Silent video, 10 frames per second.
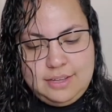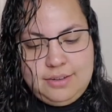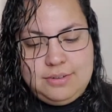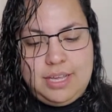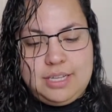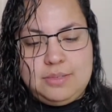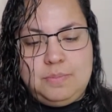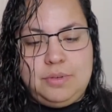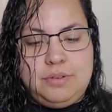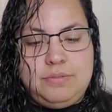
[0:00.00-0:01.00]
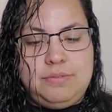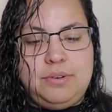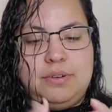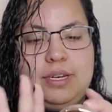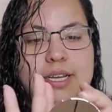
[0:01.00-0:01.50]
Ooh, that's
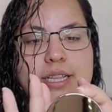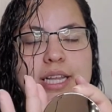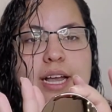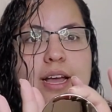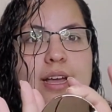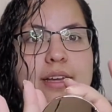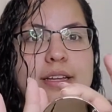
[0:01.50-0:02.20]
beautiful. Look at that.